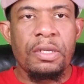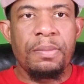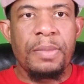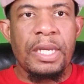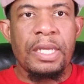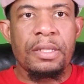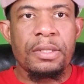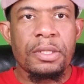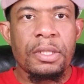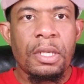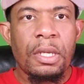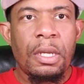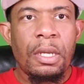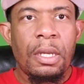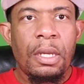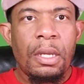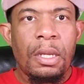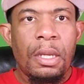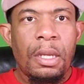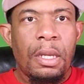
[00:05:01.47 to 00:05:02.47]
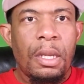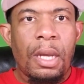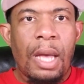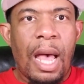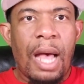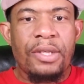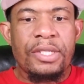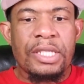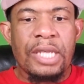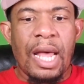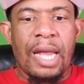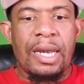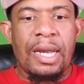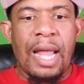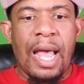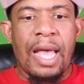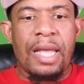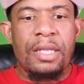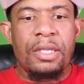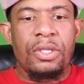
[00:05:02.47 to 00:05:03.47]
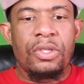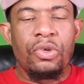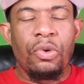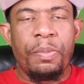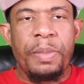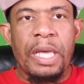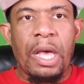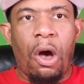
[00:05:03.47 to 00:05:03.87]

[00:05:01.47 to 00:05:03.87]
mix. Outside of that, you'll be